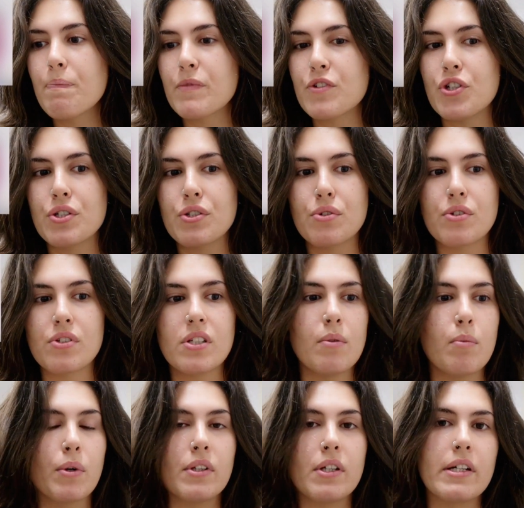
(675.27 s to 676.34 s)
just to see
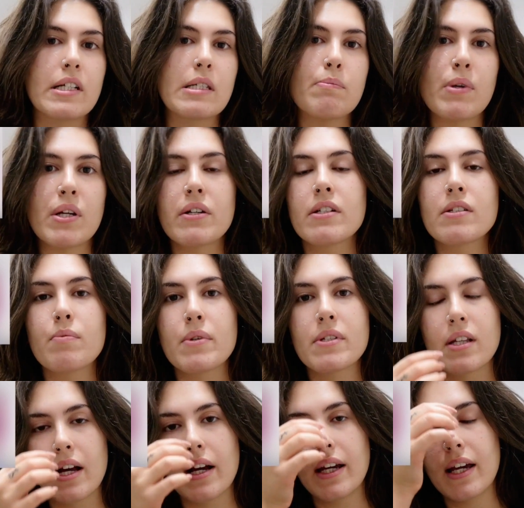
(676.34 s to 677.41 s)
what their experience was
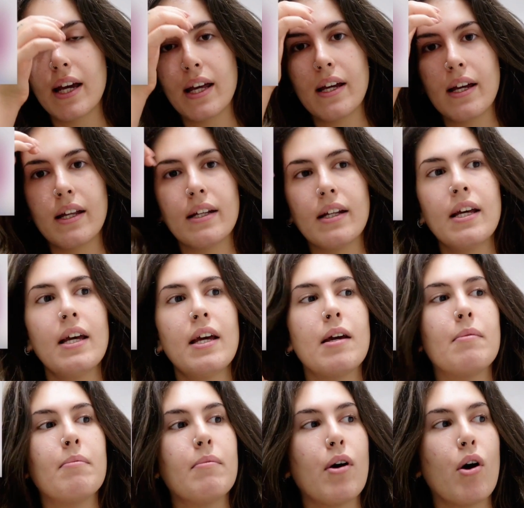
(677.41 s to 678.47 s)
like, and
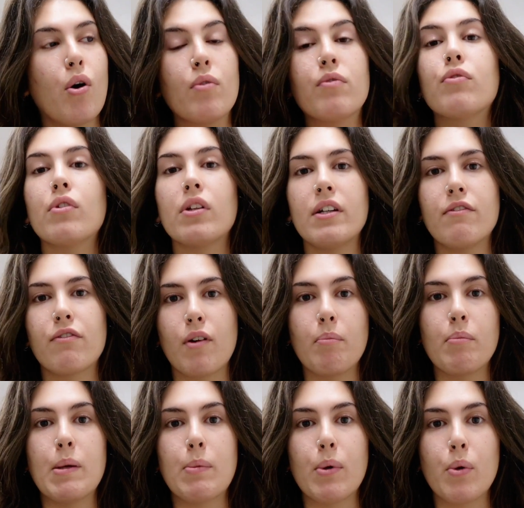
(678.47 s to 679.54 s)
hopefully from
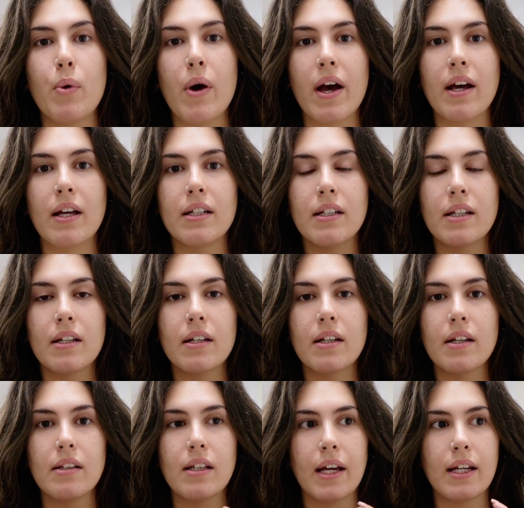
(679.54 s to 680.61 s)
people who had
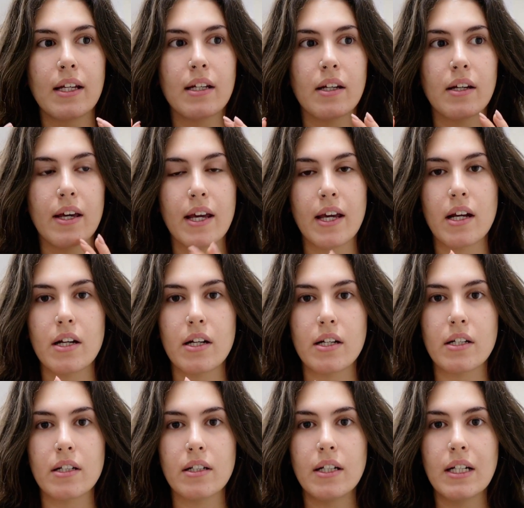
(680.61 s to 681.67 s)
like a
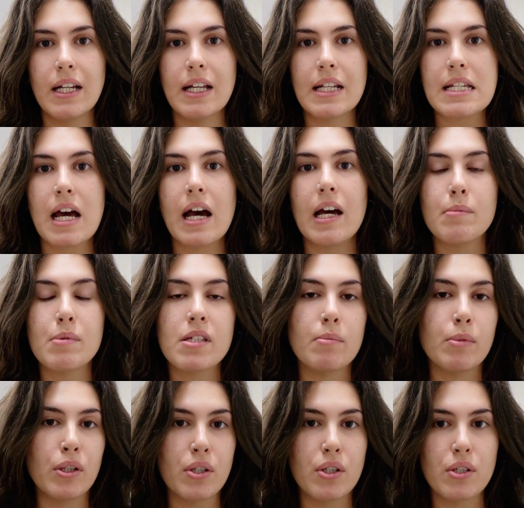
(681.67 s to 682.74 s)
hair type
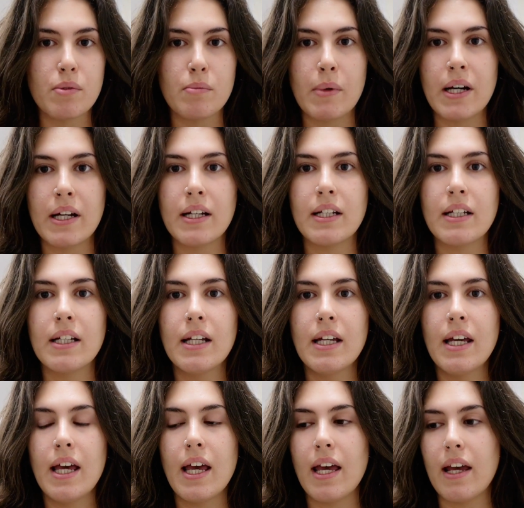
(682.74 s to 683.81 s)
similar to mine.
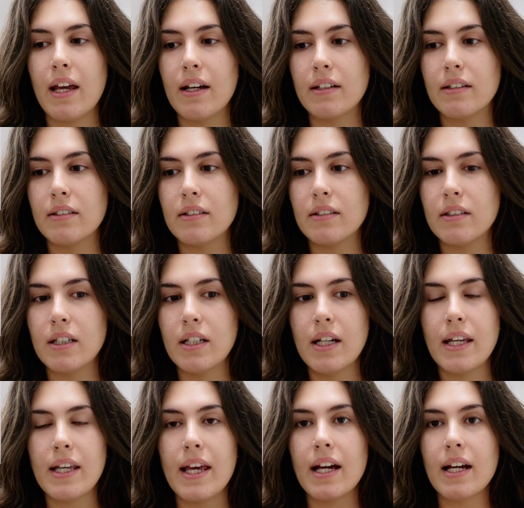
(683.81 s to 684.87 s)
And
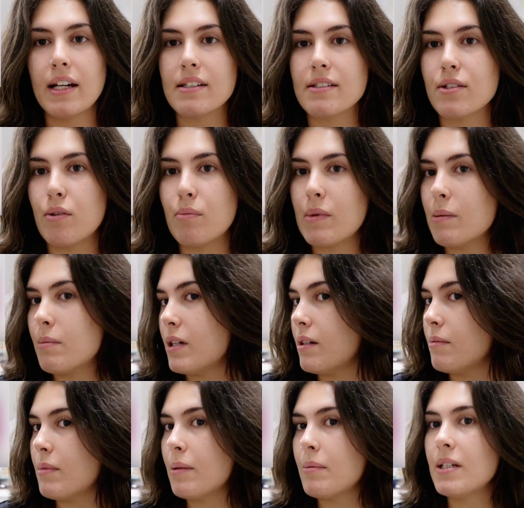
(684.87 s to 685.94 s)
yeah, so
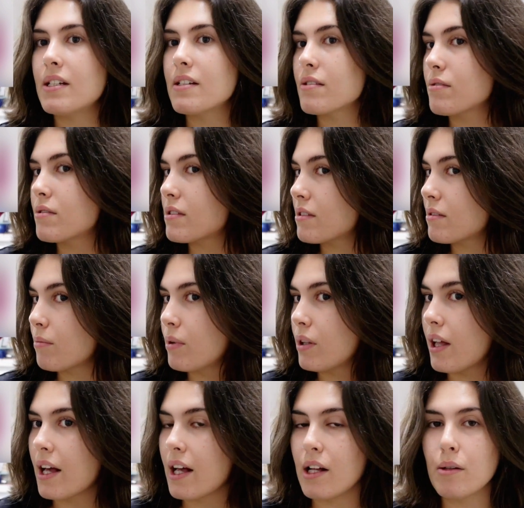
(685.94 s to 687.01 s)
maybe this will
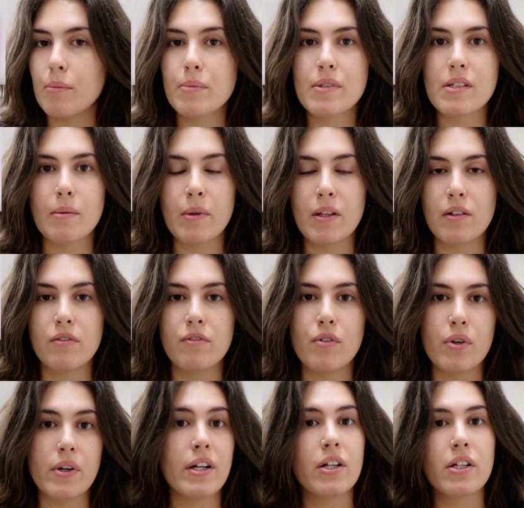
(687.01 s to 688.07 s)
help some other
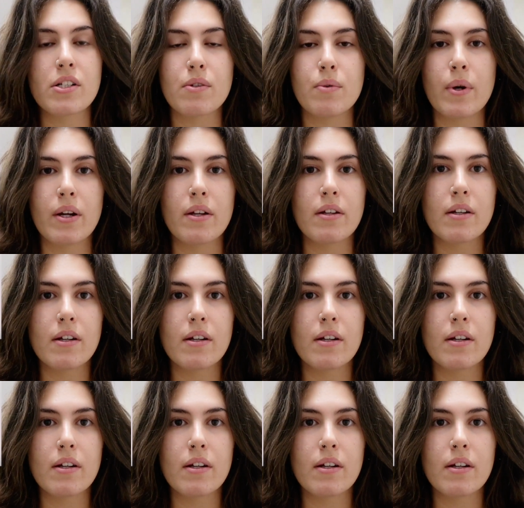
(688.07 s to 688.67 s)
foreigners who are